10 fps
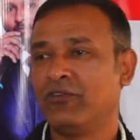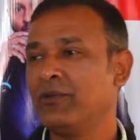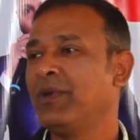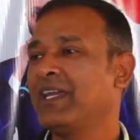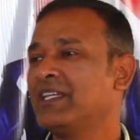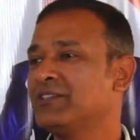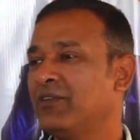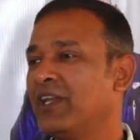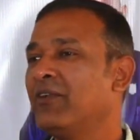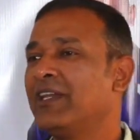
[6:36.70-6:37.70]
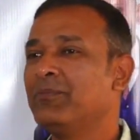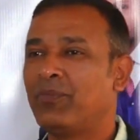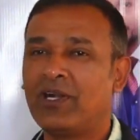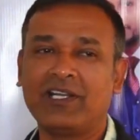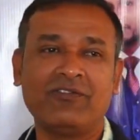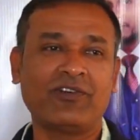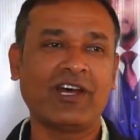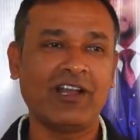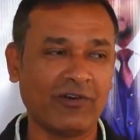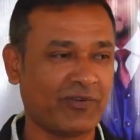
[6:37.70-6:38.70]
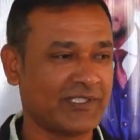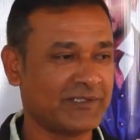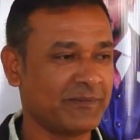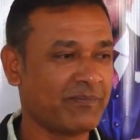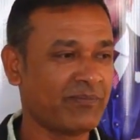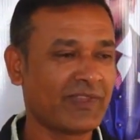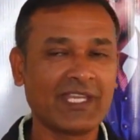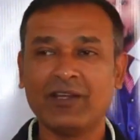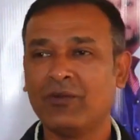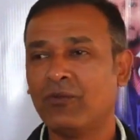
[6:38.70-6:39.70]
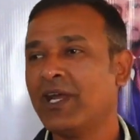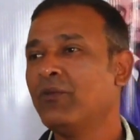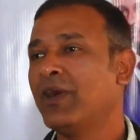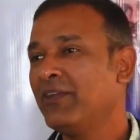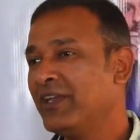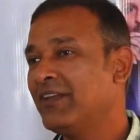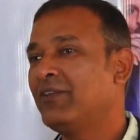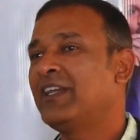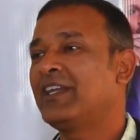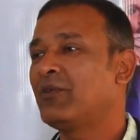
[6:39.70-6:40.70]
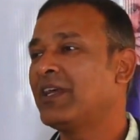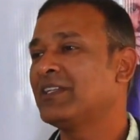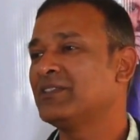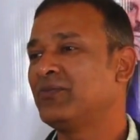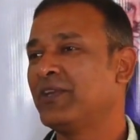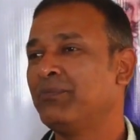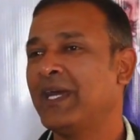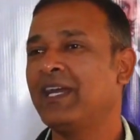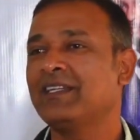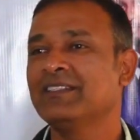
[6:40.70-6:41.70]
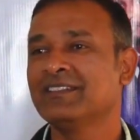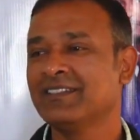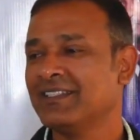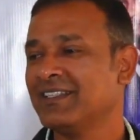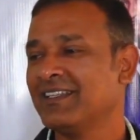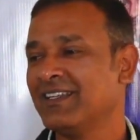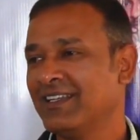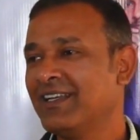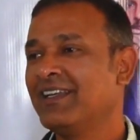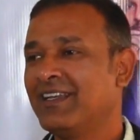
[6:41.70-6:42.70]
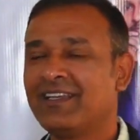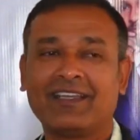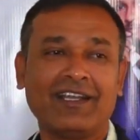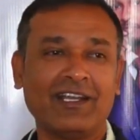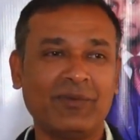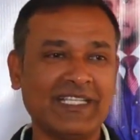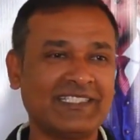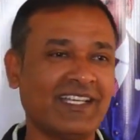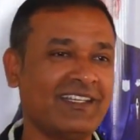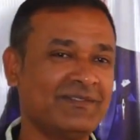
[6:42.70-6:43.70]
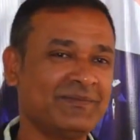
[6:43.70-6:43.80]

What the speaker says: Feedback is very, very important for all of us. Why we require this feedback? Can anybody say?